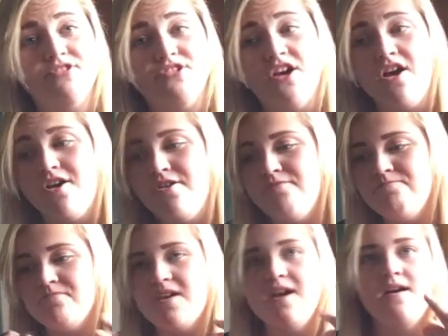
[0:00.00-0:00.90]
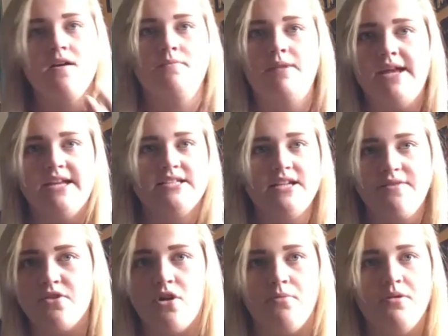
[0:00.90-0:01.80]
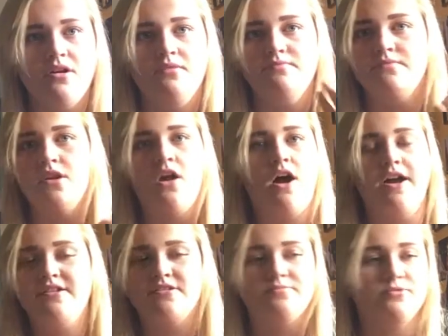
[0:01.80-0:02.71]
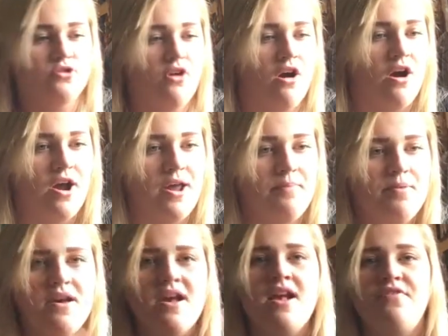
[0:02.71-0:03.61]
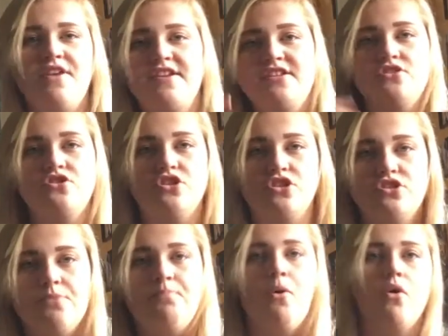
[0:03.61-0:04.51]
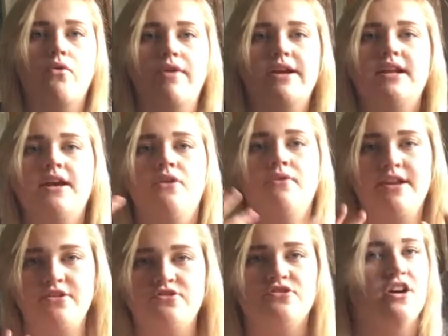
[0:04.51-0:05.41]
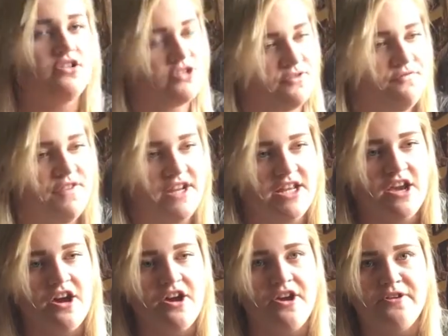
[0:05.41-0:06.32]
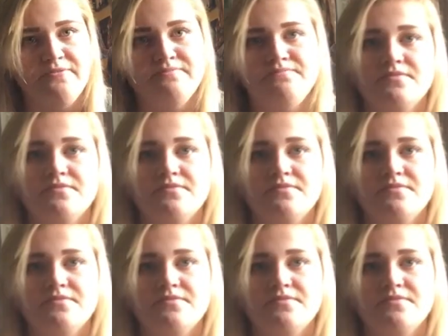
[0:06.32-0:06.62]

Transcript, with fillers: So please leave a comment, like, subscribe. This is just a boring little introduction video.